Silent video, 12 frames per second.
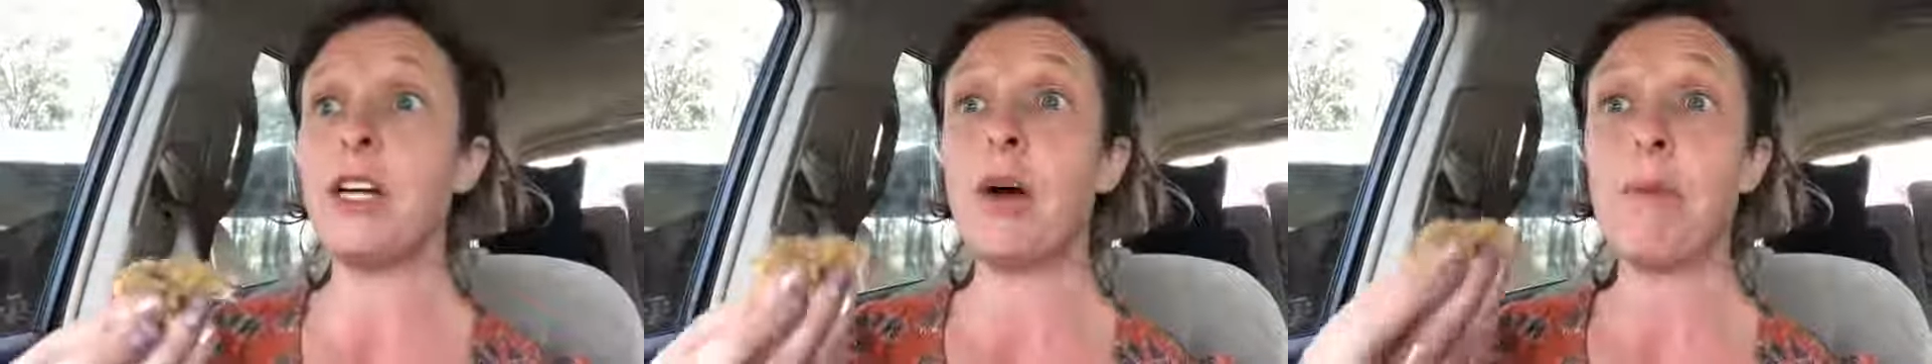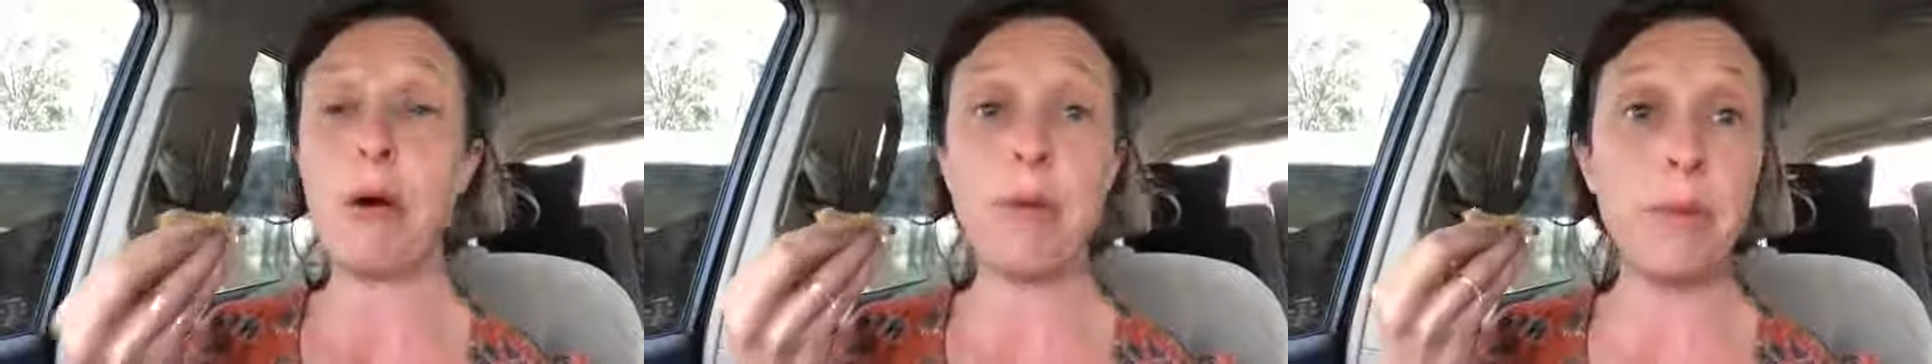And
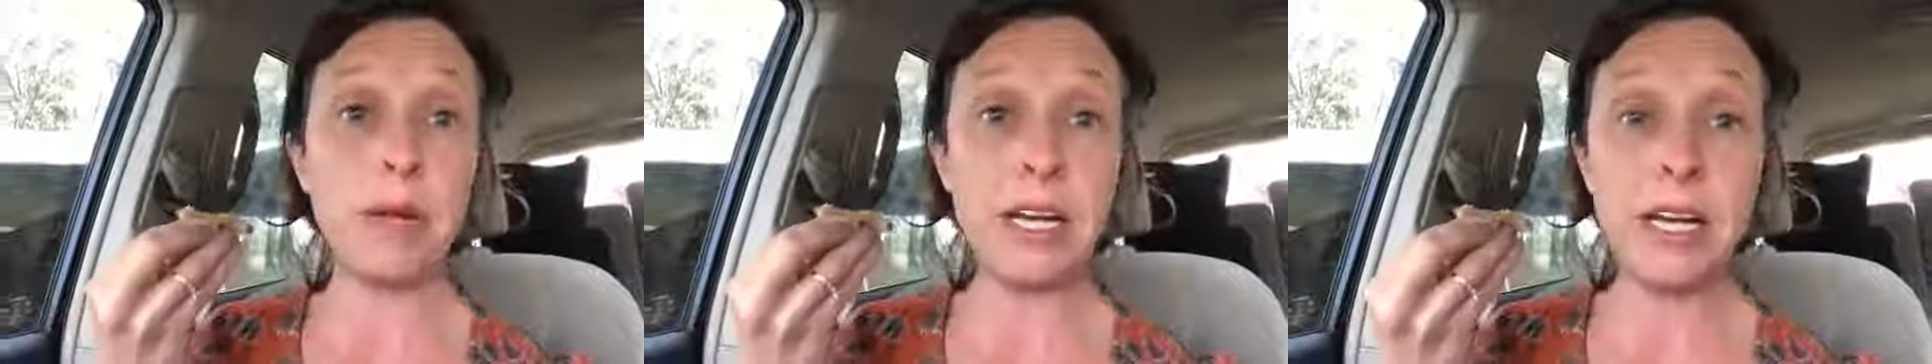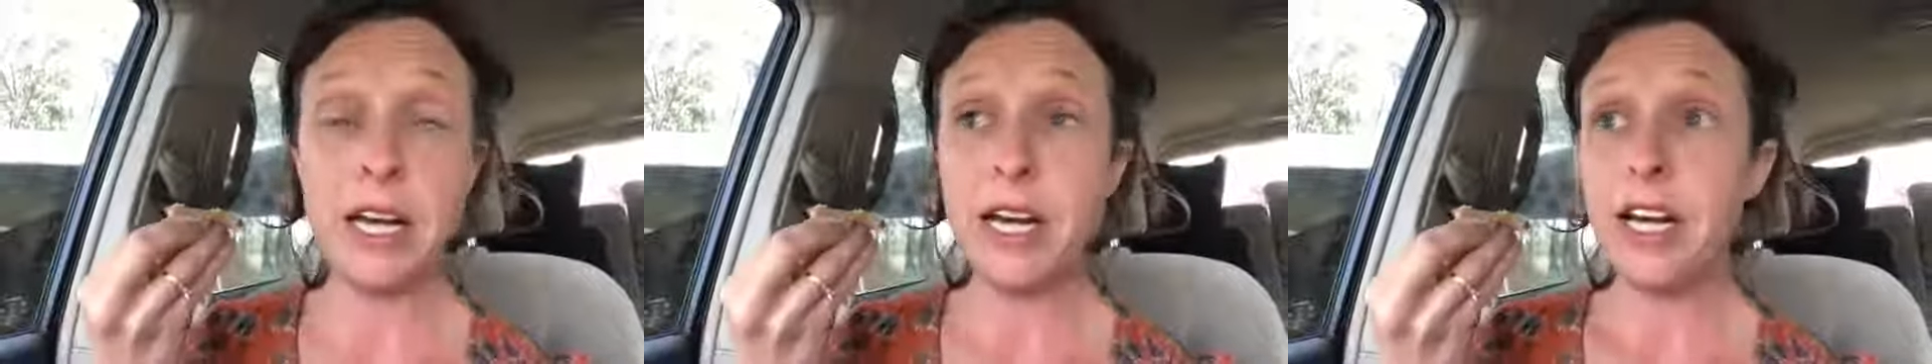I'll
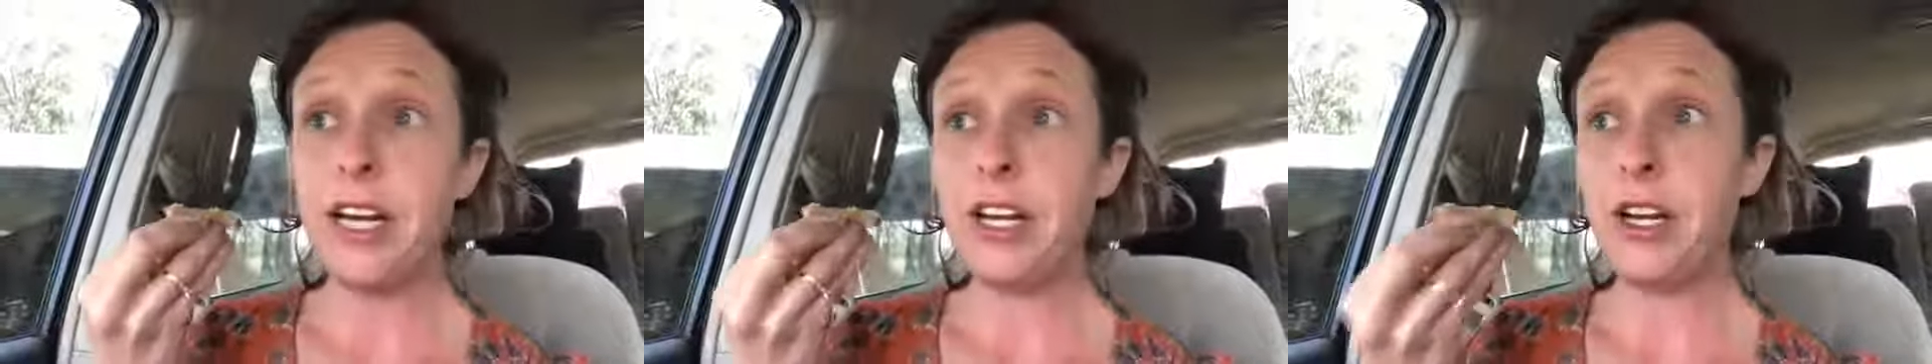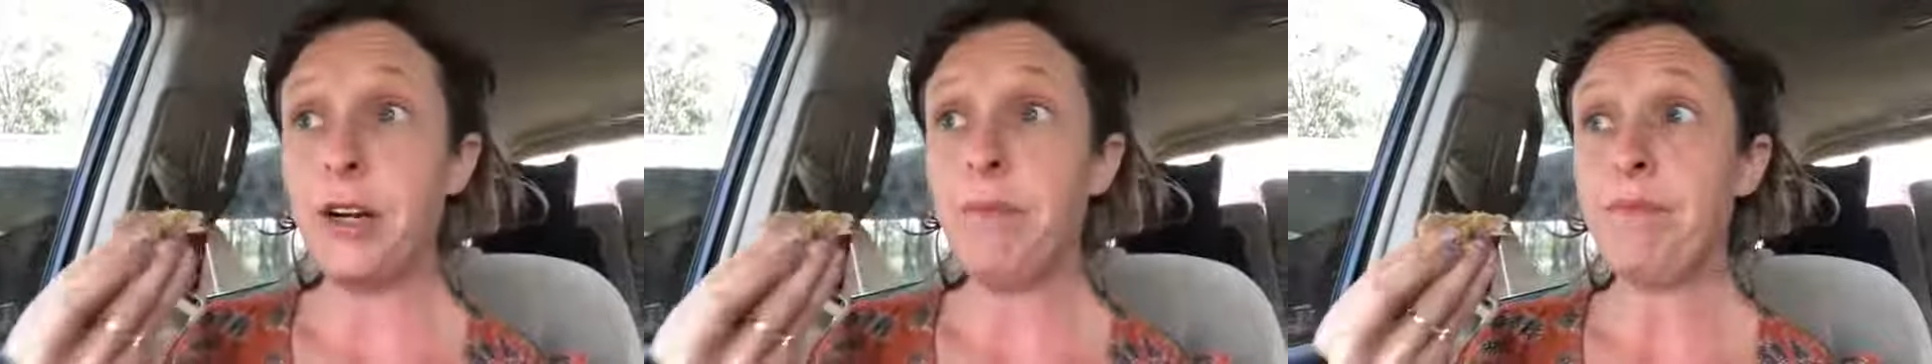probably,
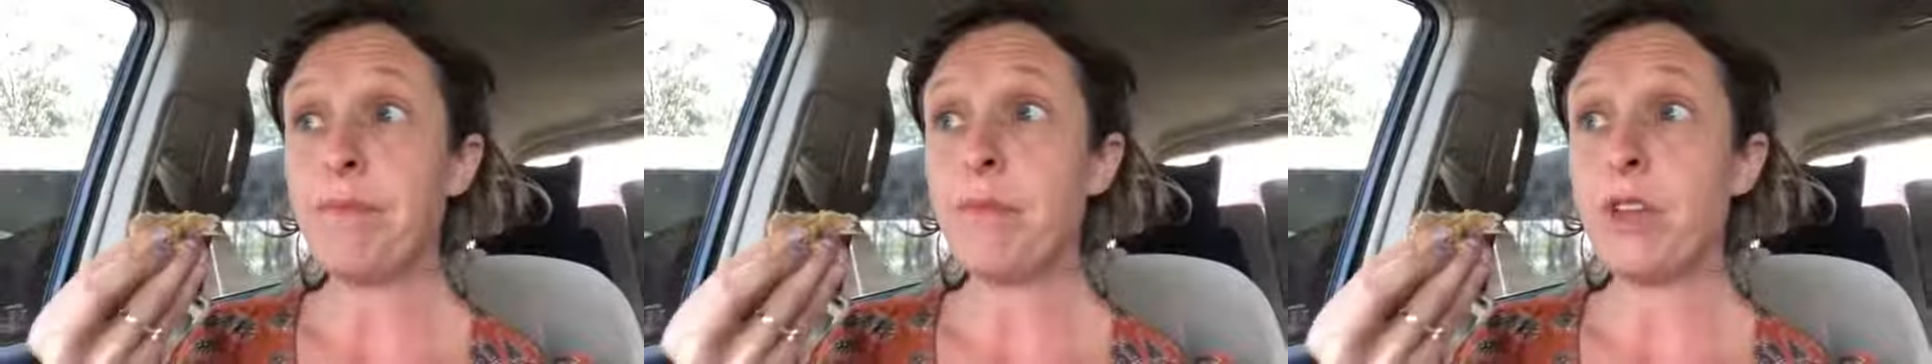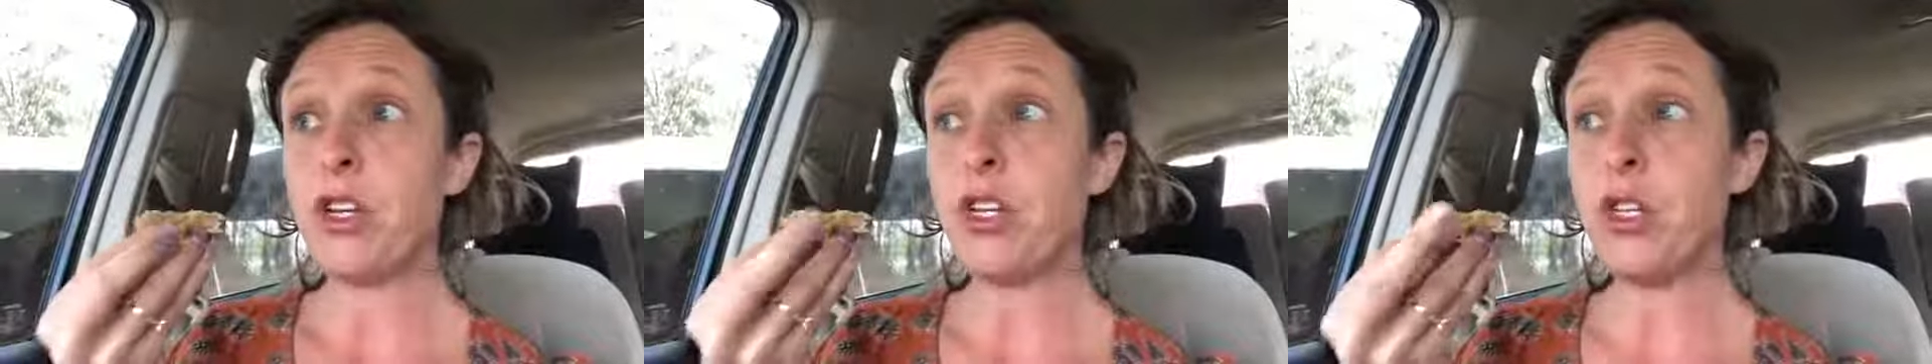you know,
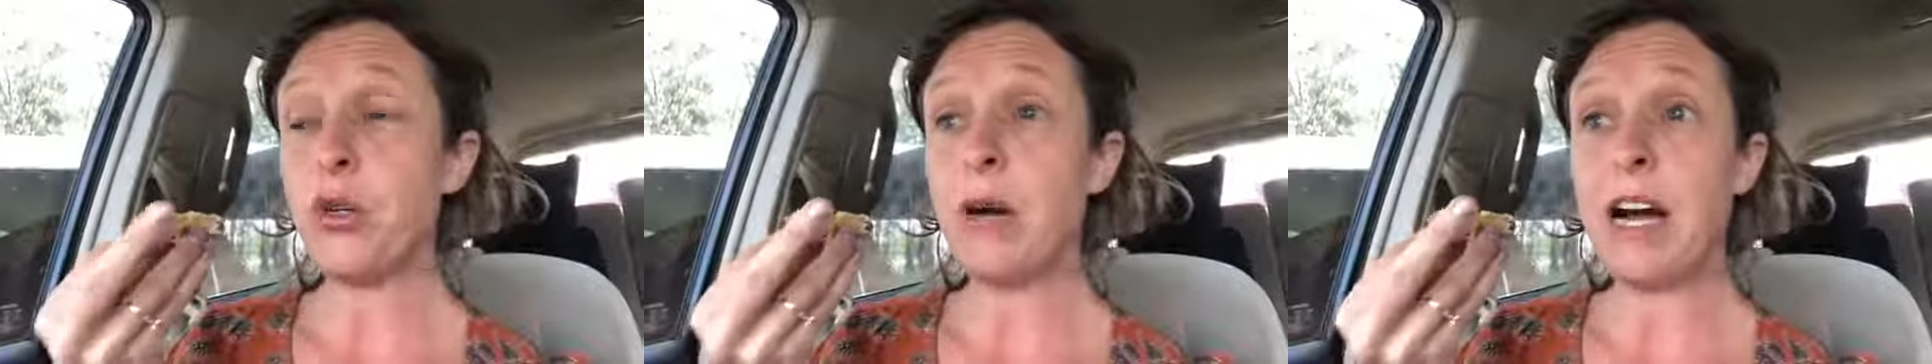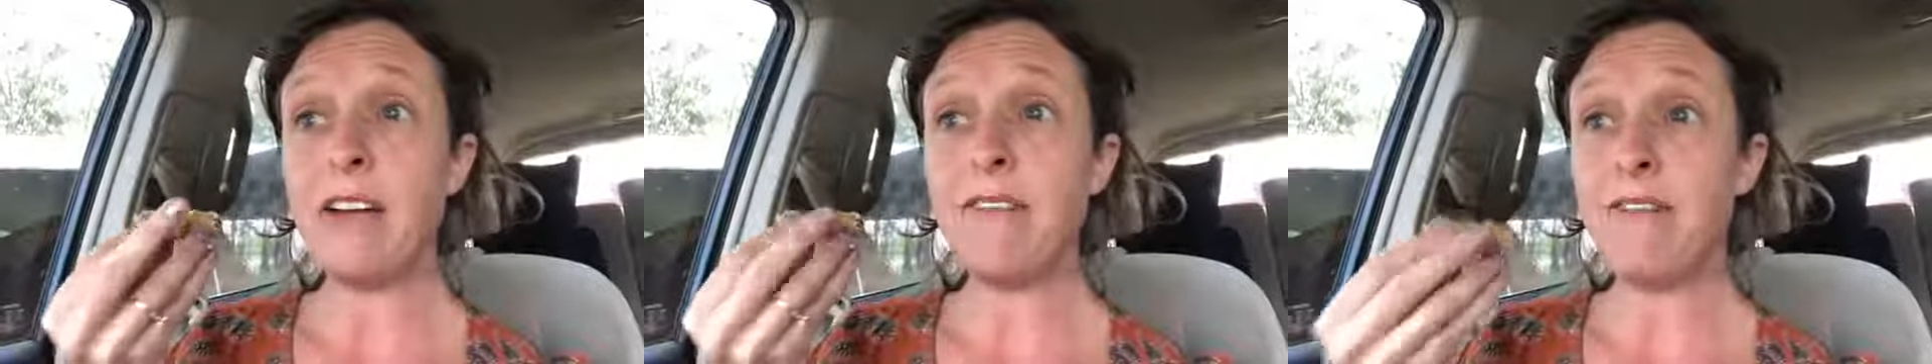do
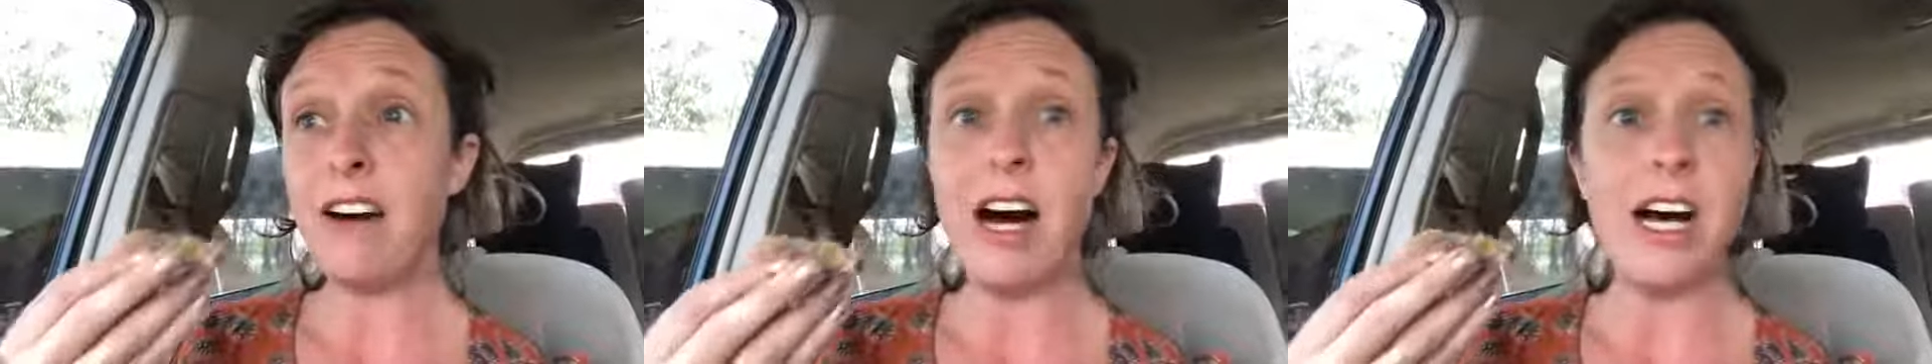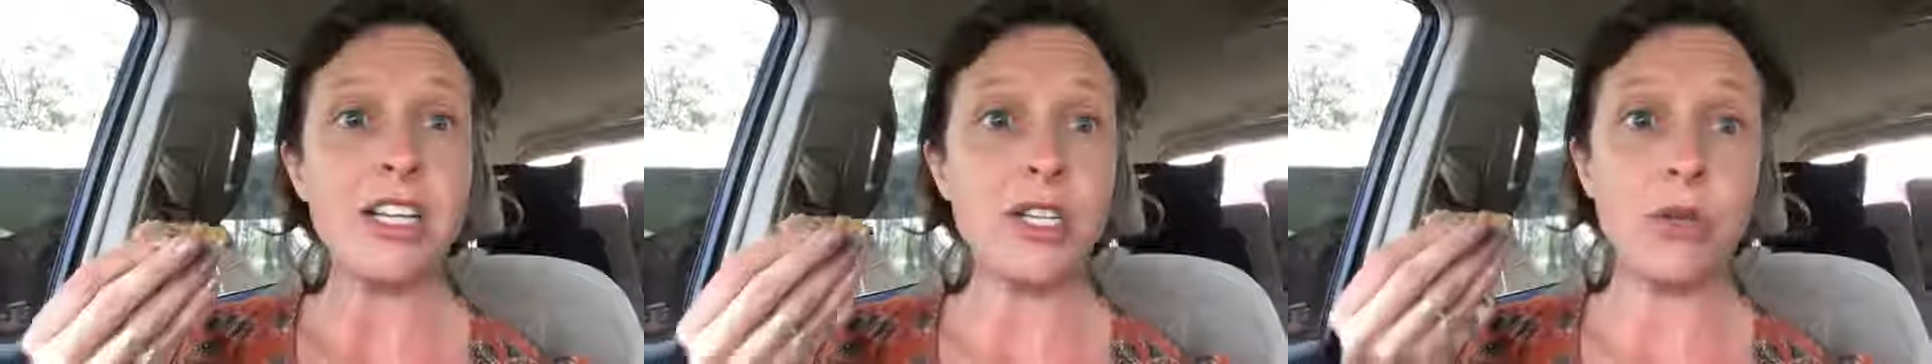a
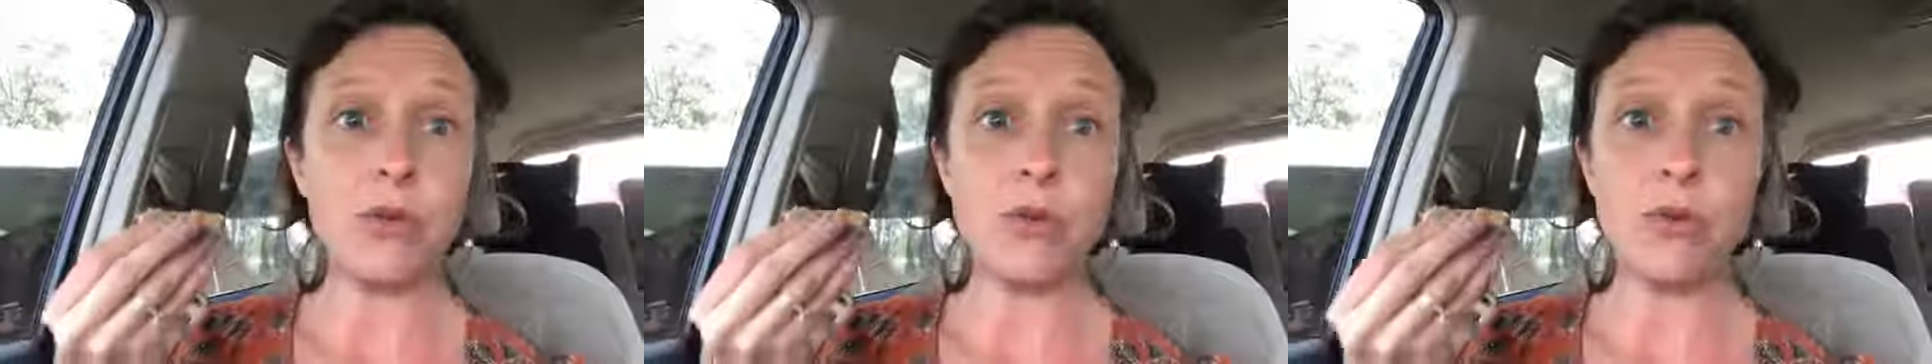fast